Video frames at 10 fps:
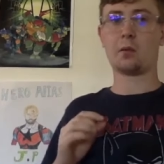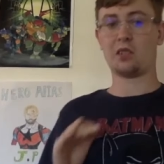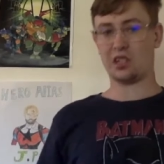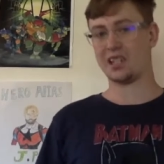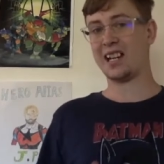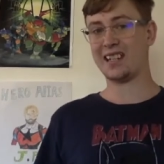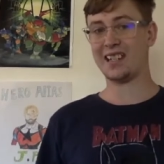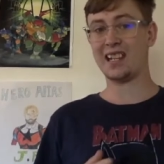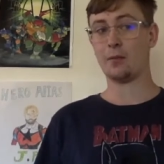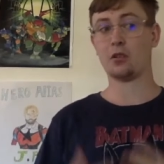which is sad to
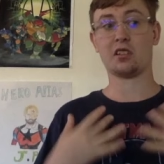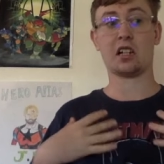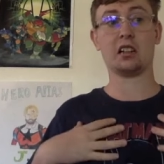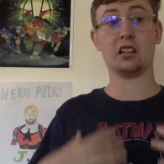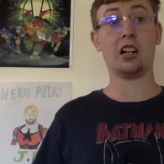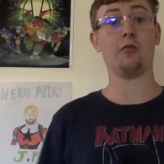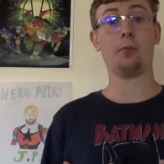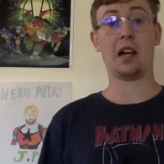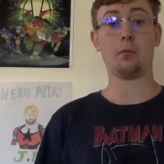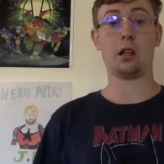say that because I love
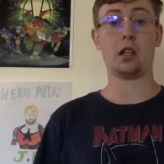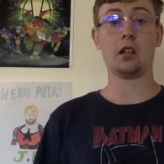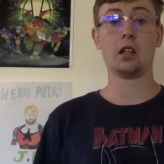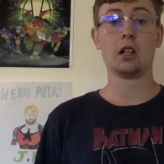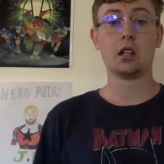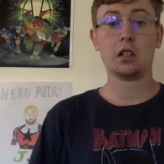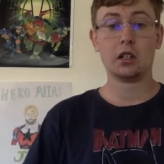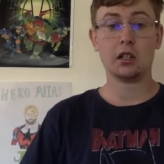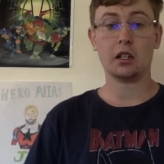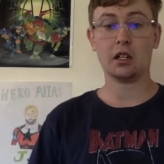Batman.
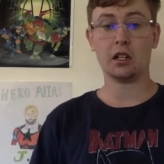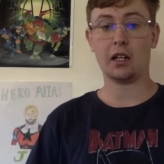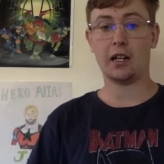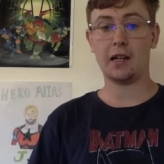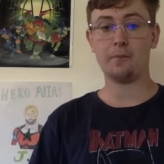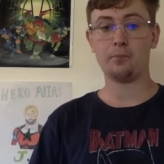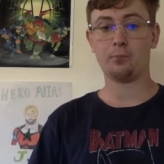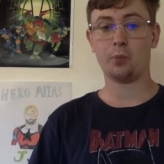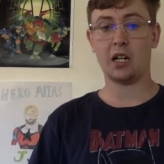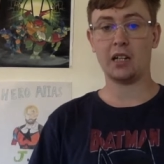Um,
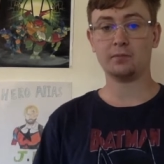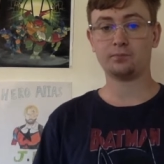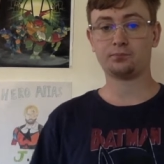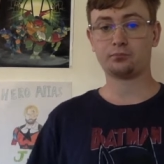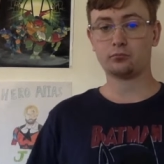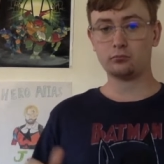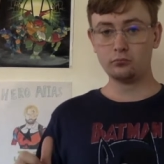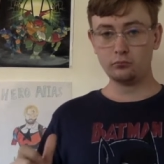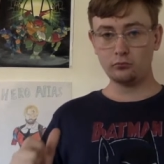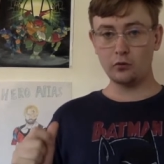but
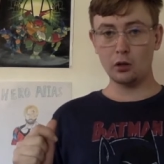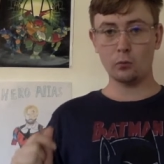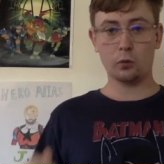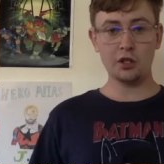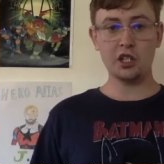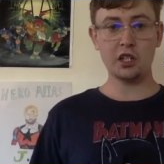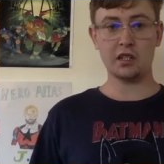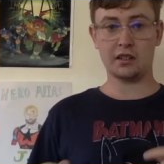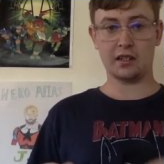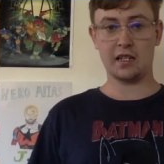watching
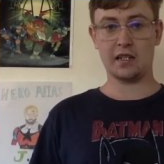it this